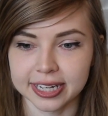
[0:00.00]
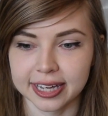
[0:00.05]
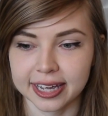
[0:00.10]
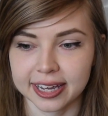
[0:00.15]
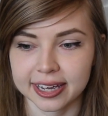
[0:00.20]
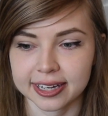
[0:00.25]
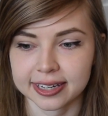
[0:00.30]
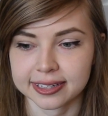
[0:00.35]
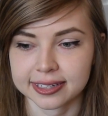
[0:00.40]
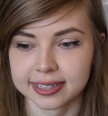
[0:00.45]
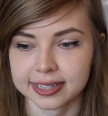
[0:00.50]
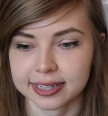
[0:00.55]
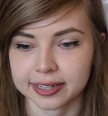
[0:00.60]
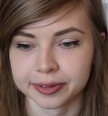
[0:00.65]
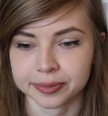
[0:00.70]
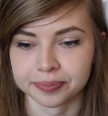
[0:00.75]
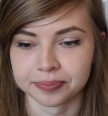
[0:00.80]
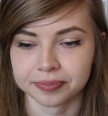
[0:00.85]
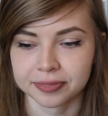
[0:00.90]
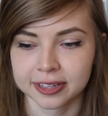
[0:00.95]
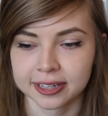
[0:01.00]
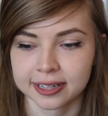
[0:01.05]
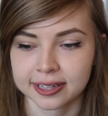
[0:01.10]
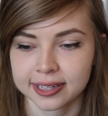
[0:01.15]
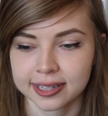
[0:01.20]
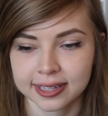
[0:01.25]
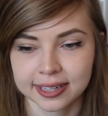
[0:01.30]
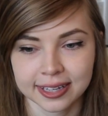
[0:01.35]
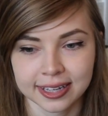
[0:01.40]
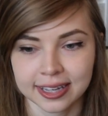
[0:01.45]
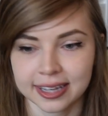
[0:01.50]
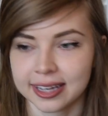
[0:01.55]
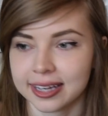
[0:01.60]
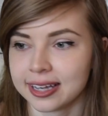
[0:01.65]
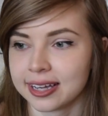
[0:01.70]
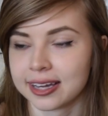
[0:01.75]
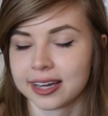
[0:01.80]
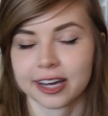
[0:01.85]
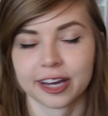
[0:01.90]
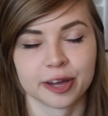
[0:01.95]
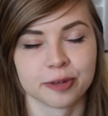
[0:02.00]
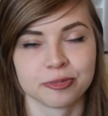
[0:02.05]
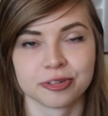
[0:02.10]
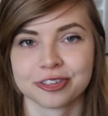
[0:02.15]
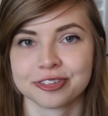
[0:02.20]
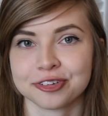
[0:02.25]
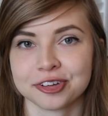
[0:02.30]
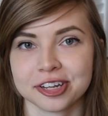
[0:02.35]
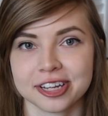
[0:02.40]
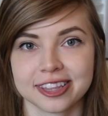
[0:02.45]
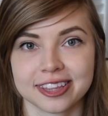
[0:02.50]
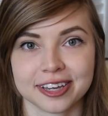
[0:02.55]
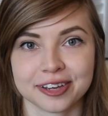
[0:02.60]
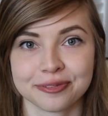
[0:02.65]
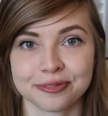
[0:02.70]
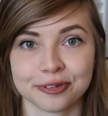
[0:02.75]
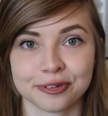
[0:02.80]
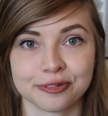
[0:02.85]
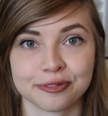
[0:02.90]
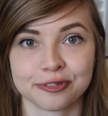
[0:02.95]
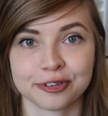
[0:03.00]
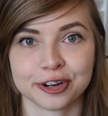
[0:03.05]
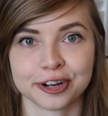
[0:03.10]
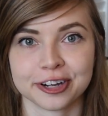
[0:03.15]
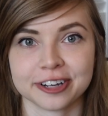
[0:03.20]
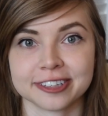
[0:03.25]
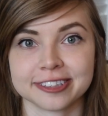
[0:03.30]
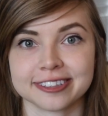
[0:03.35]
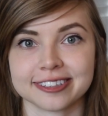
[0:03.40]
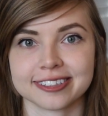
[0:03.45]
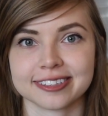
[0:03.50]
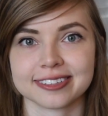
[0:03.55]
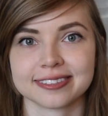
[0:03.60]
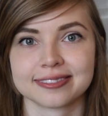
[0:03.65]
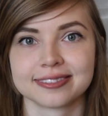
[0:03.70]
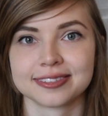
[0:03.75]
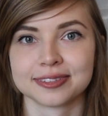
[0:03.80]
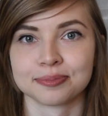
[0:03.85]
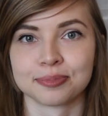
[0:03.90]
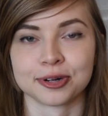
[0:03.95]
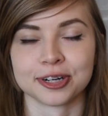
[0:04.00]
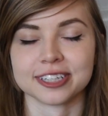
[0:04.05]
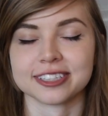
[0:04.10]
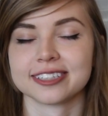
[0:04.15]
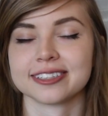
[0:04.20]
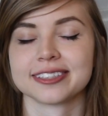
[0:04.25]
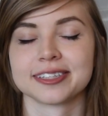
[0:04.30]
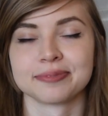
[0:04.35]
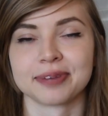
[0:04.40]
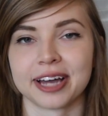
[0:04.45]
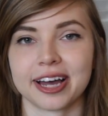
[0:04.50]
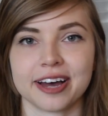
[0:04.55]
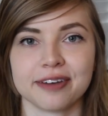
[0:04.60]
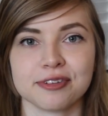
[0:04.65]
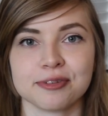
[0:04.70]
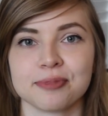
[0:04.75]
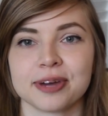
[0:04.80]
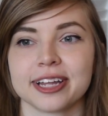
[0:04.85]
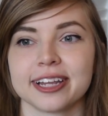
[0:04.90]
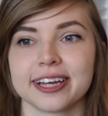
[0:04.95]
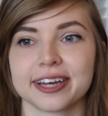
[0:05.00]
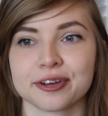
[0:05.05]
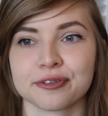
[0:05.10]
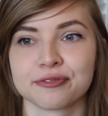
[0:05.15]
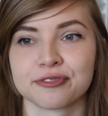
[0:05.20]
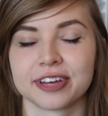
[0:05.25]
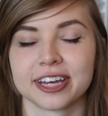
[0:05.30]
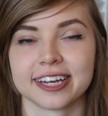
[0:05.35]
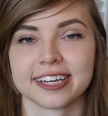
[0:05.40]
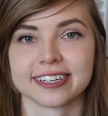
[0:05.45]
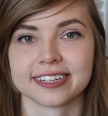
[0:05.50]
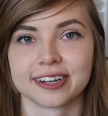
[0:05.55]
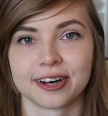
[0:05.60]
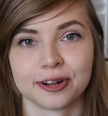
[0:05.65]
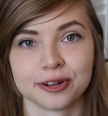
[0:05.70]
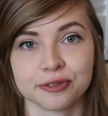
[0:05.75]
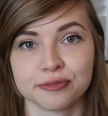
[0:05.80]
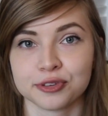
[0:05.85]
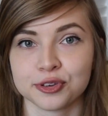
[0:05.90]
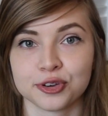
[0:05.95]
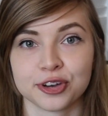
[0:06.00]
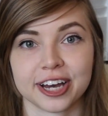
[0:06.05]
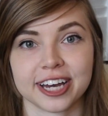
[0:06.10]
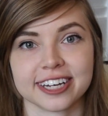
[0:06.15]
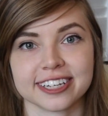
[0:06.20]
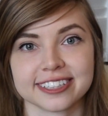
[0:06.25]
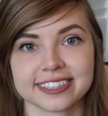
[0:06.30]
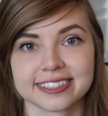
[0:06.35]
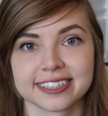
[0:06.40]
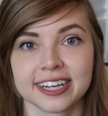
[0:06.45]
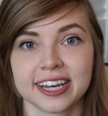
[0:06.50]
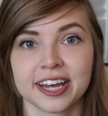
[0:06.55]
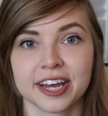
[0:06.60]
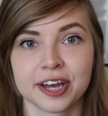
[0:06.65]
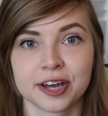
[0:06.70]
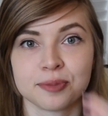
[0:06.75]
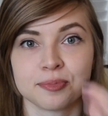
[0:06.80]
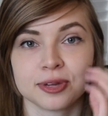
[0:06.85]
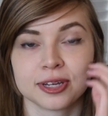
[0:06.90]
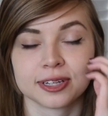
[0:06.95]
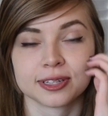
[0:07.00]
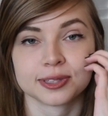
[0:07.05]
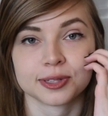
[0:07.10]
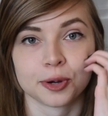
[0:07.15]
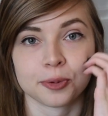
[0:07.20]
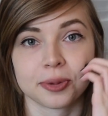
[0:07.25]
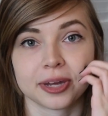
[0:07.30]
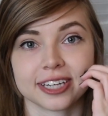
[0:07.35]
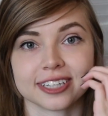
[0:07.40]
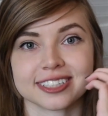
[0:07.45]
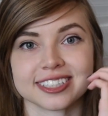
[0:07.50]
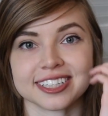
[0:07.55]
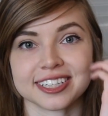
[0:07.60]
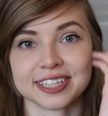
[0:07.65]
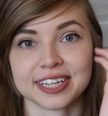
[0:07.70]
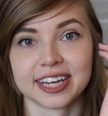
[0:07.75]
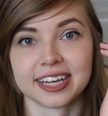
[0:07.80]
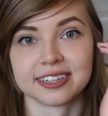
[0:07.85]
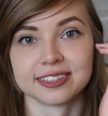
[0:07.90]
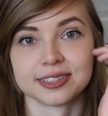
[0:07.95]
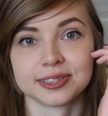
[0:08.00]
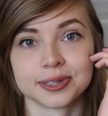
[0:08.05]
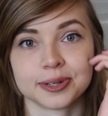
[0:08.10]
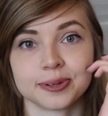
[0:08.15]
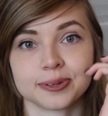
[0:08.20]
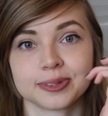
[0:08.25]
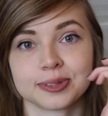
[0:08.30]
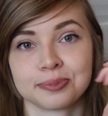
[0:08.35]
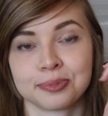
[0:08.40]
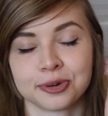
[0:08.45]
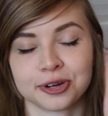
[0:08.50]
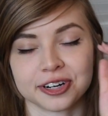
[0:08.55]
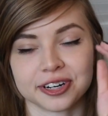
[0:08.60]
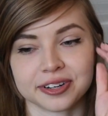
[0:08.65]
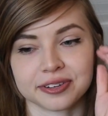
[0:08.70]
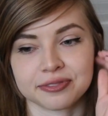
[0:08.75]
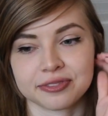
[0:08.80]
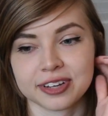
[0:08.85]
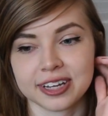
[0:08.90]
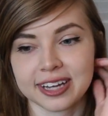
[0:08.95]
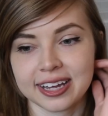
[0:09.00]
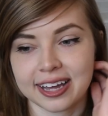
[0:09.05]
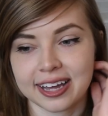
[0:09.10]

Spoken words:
And I'm just really thankful for the support system I have in my life, and all of you guys being so patient and so supportive.